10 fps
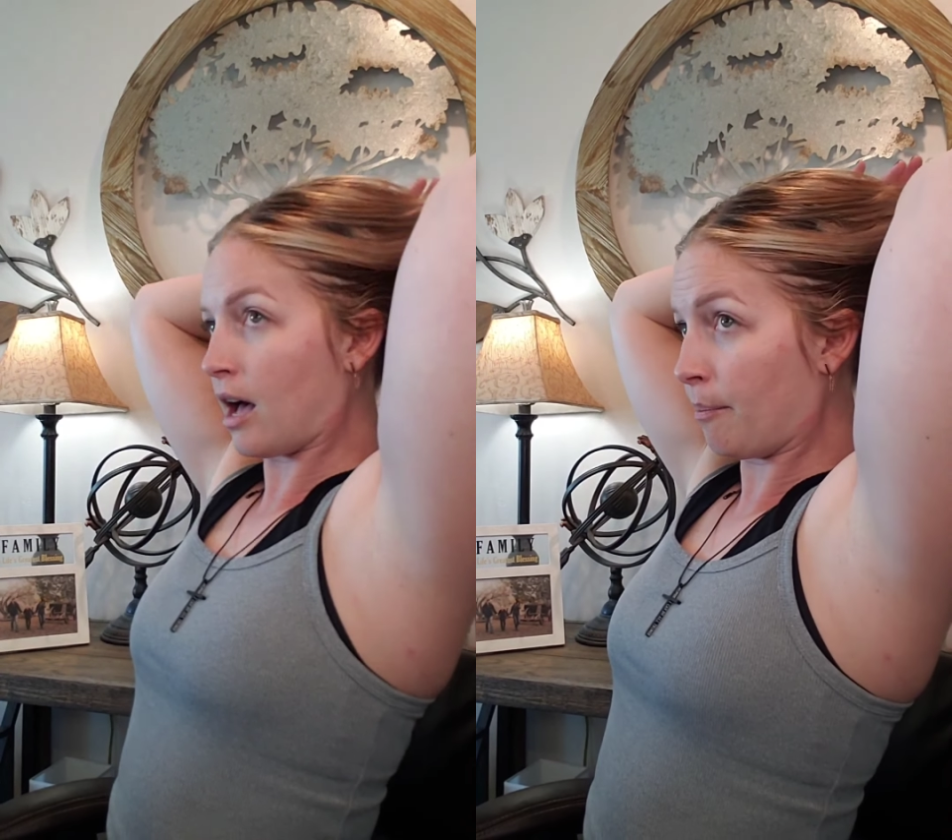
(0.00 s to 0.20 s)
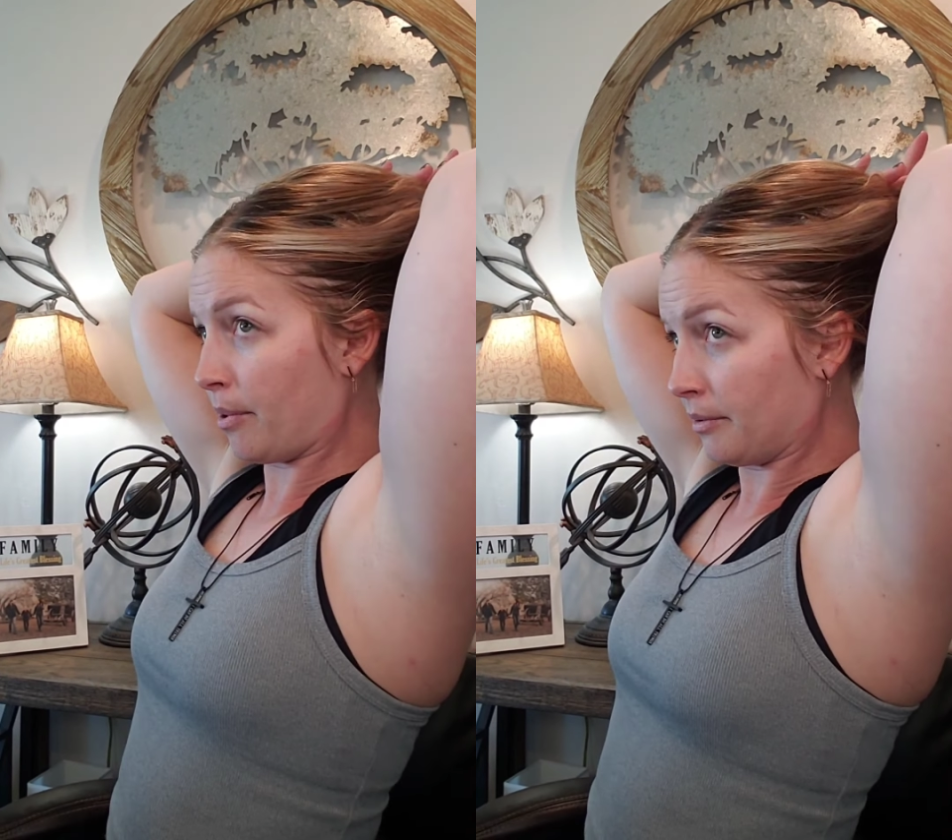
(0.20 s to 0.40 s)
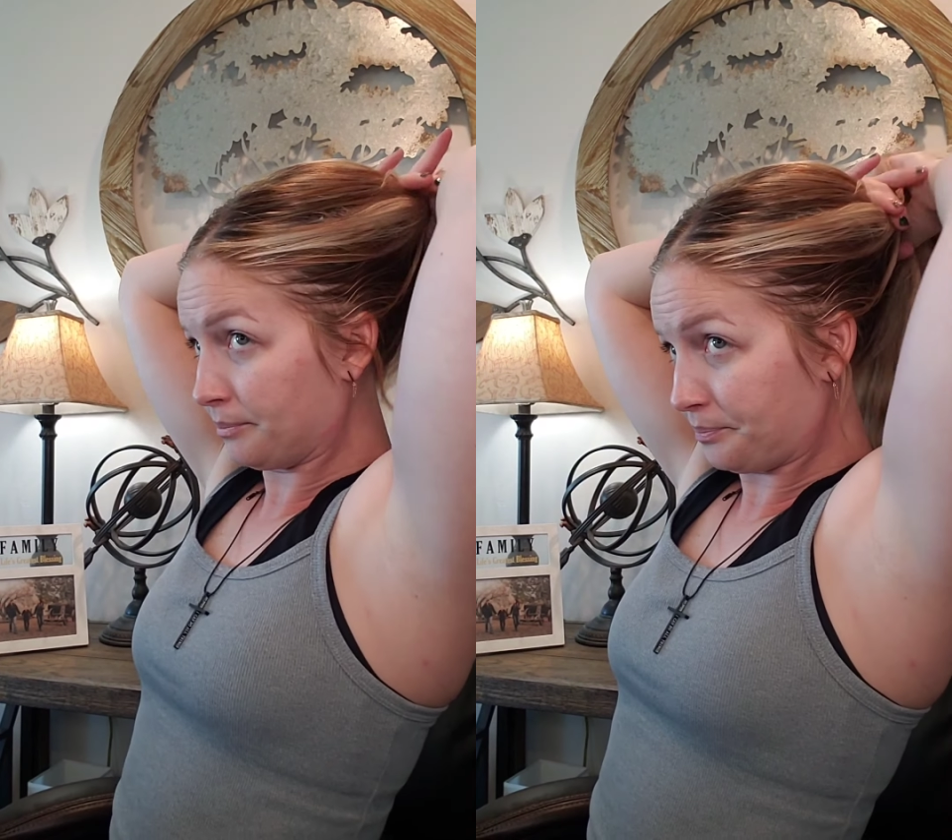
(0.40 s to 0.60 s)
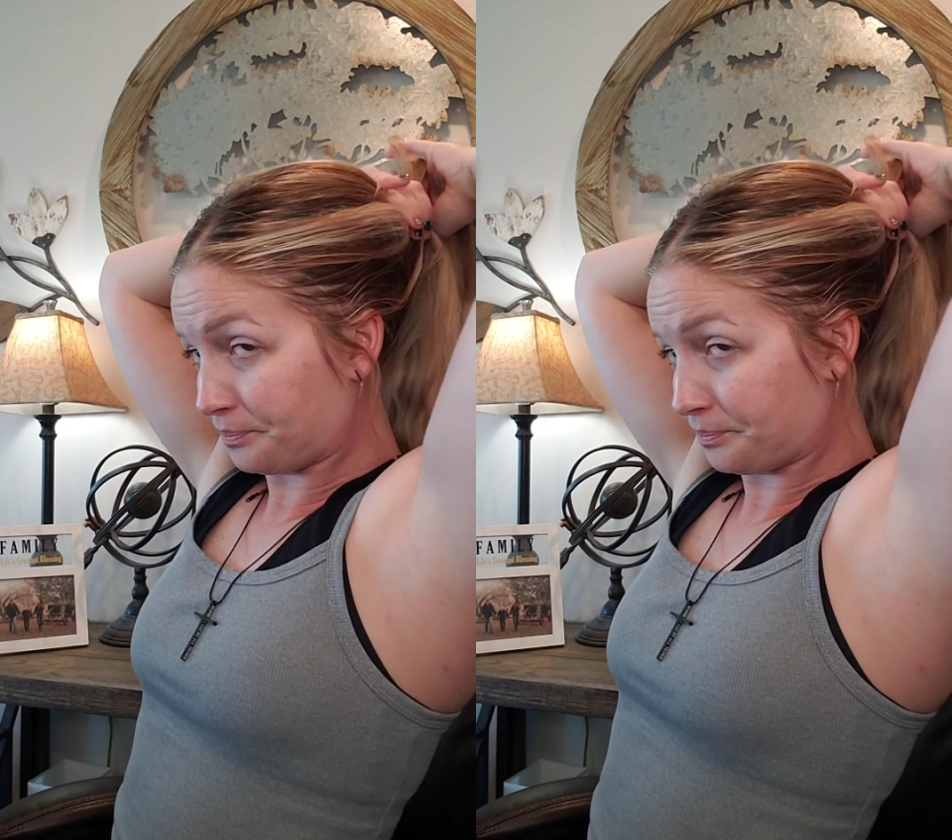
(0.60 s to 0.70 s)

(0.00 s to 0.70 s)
up,